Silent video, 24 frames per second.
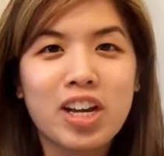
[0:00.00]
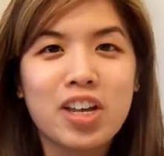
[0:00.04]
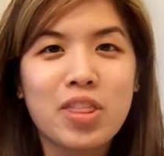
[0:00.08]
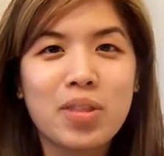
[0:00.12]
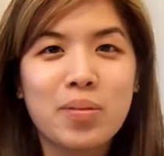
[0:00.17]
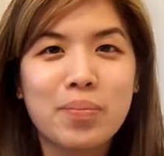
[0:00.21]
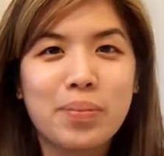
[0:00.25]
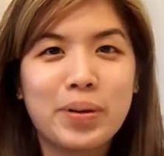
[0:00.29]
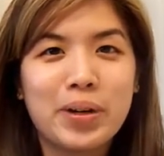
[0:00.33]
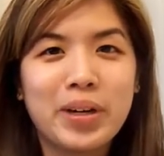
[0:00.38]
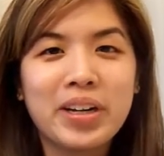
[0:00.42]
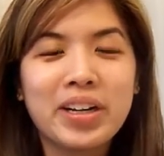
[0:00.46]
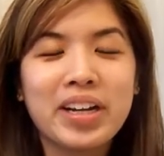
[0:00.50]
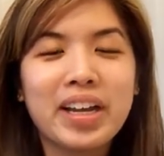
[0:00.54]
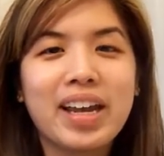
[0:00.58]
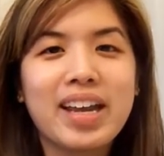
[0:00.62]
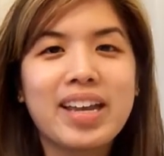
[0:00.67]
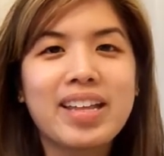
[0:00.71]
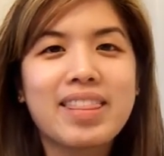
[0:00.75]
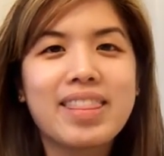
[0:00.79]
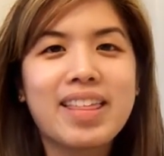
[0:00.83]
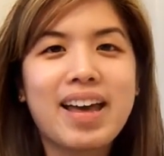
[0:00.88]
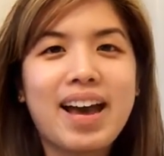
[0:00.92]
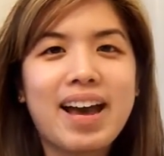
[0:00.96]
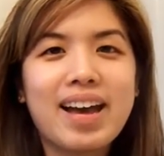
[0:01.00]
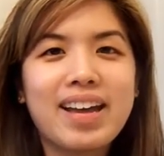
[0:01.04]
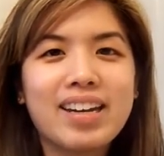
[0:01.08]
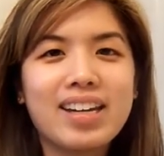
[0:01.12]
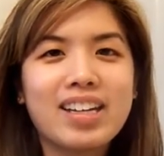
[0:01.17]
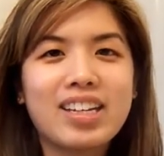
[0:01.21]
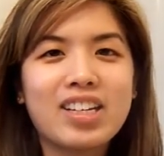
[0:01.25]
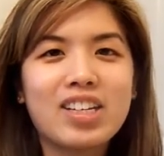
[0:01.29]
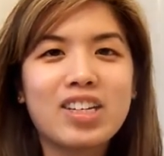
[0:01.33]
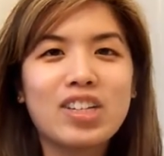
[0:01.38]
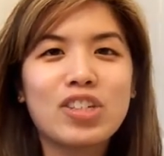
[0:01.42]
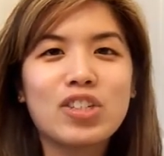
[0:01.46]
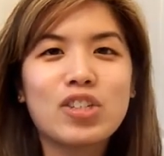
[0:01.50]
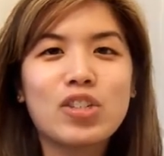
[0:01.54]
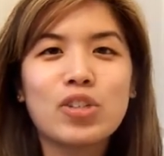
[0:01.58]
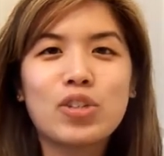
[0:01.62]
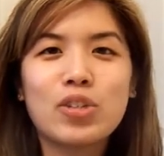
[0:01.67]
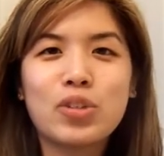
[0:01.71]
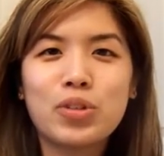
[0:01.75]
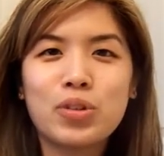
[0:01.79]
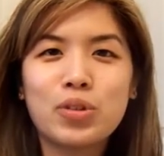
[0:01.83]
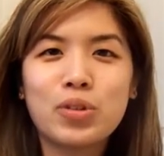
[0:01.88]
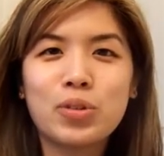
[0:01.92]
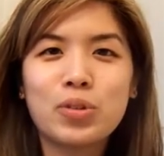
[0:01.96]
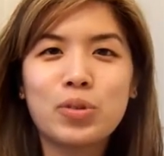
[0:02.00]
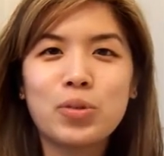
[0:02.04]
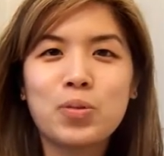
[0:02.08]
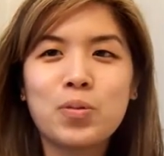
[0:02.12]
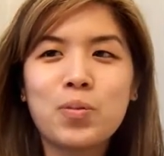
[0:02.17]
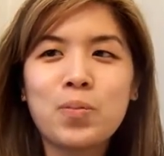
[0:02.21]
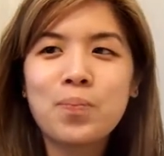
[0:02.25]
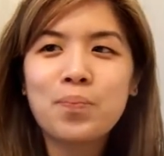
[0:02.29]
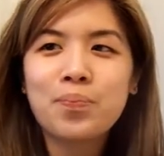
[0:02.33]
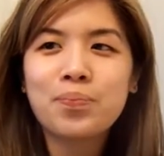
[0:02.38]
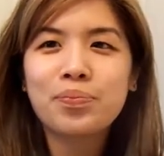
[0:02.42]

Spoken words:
in the book, and that is to